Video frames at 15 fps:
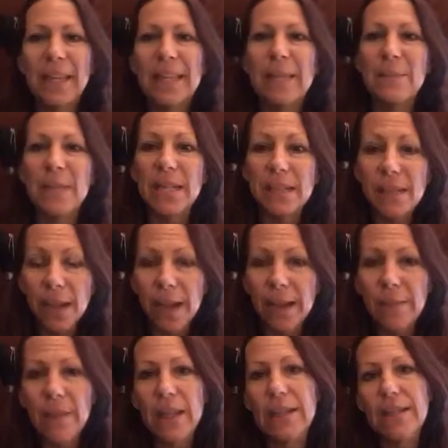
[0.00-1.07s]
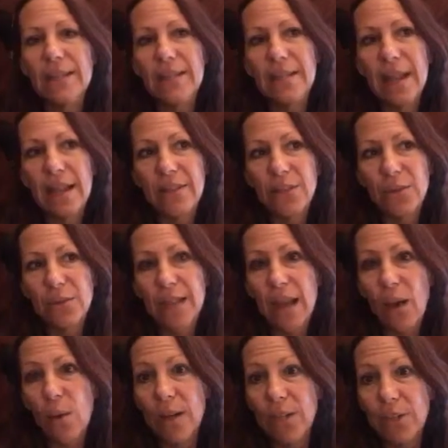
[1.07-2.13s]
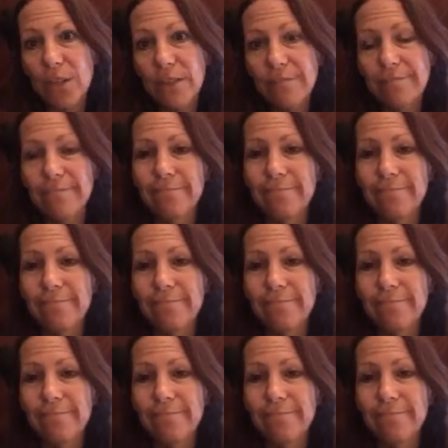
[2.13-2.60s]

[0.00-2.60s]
In the meantime, that answers that question.